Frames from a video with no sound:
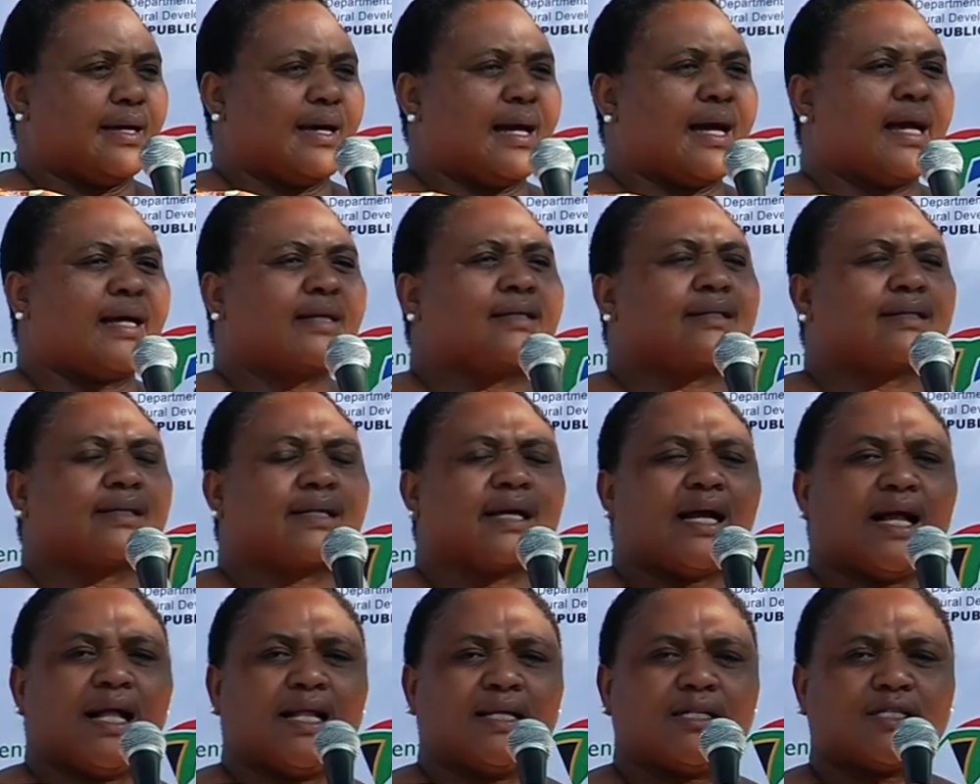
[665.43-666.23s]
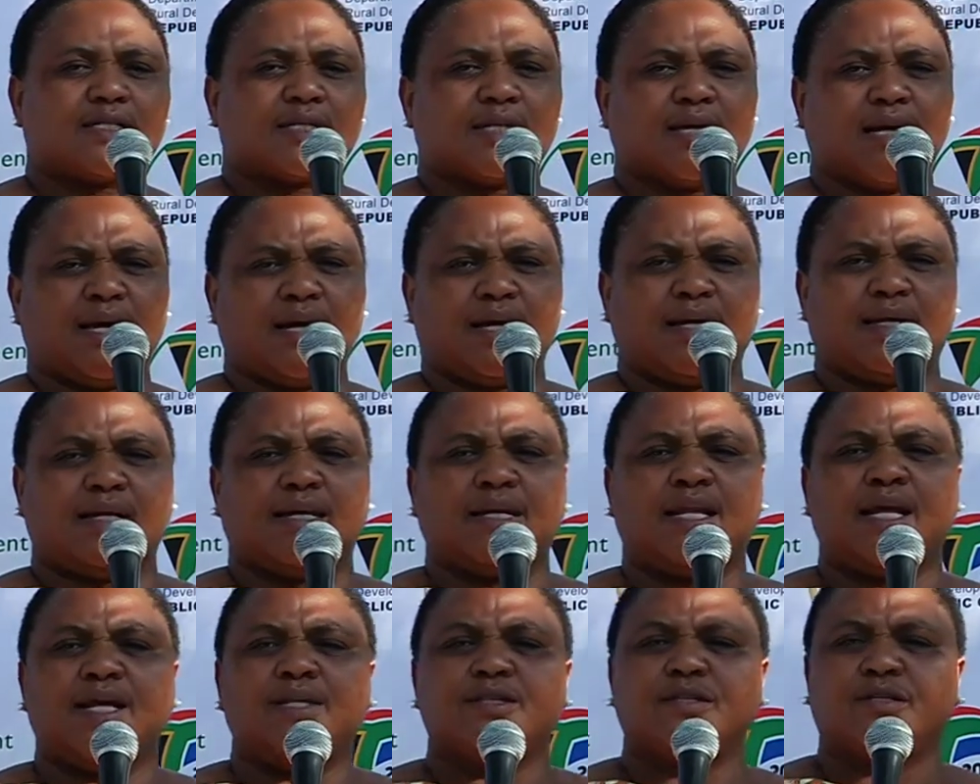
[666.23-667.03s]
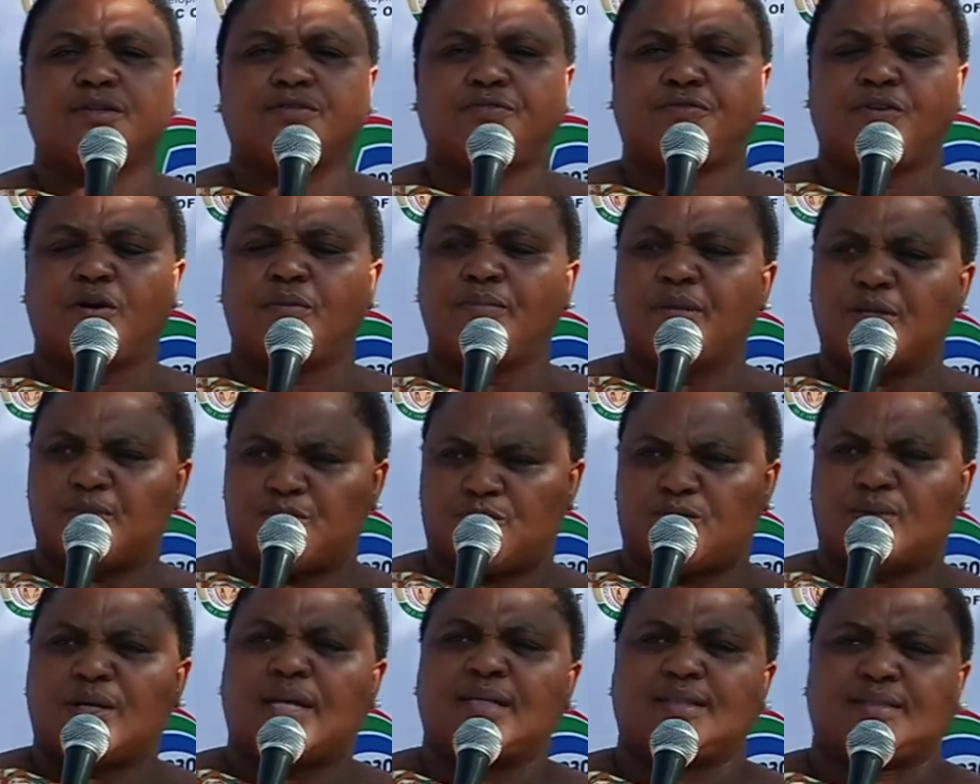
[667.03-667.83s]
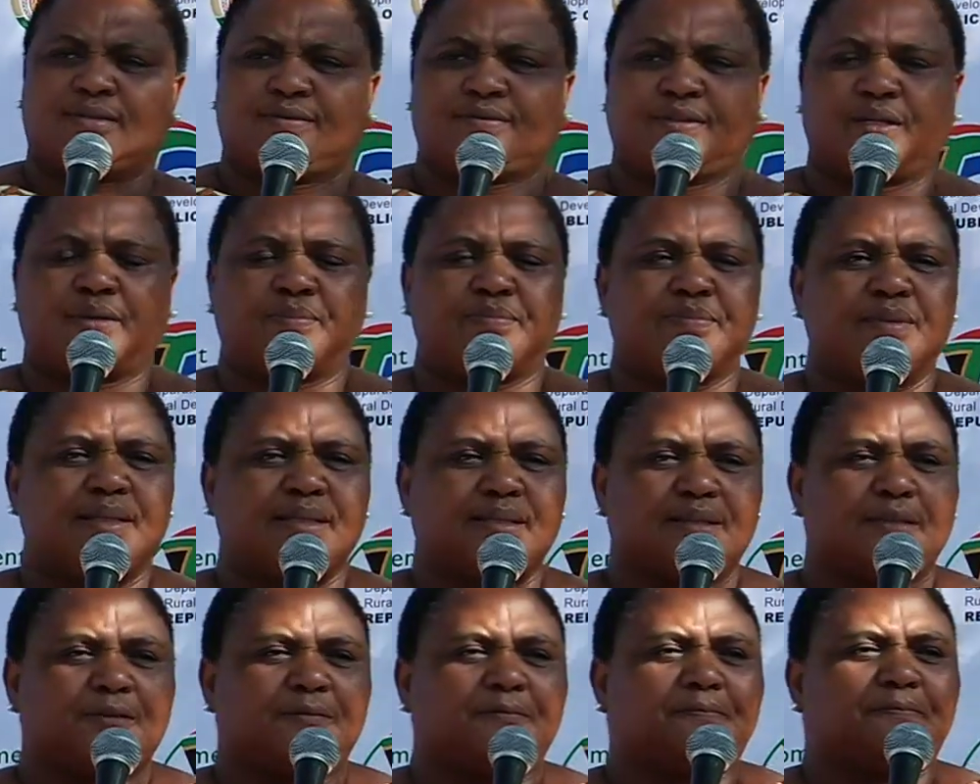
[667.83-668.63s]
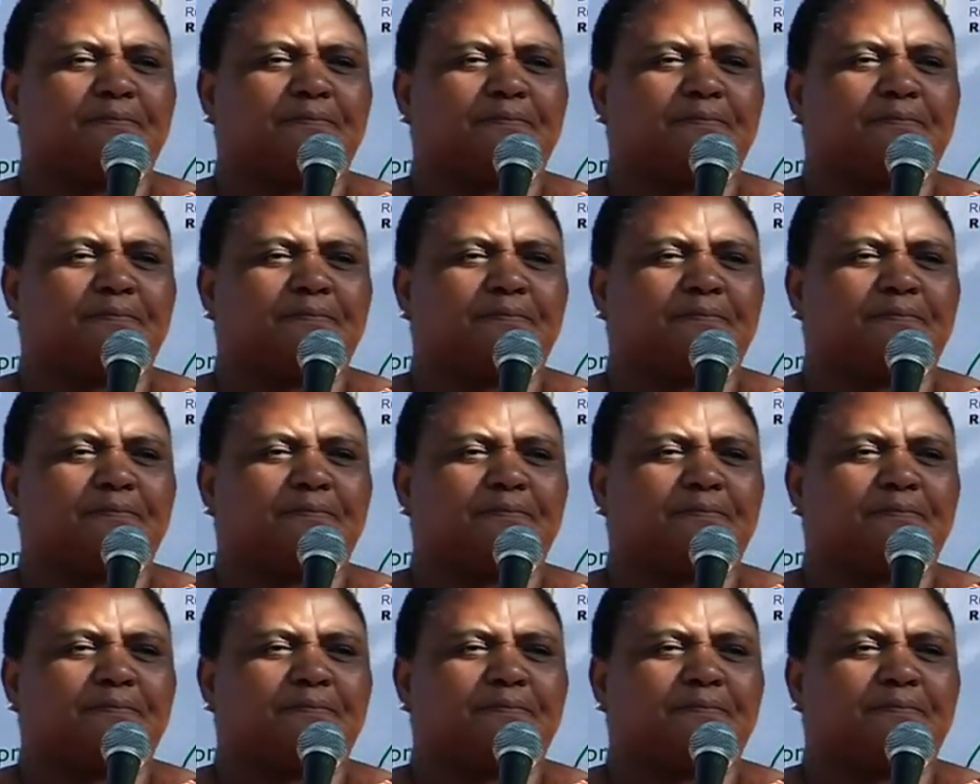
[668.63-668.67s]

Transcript: Agriculture, Land Reform and Rural Development.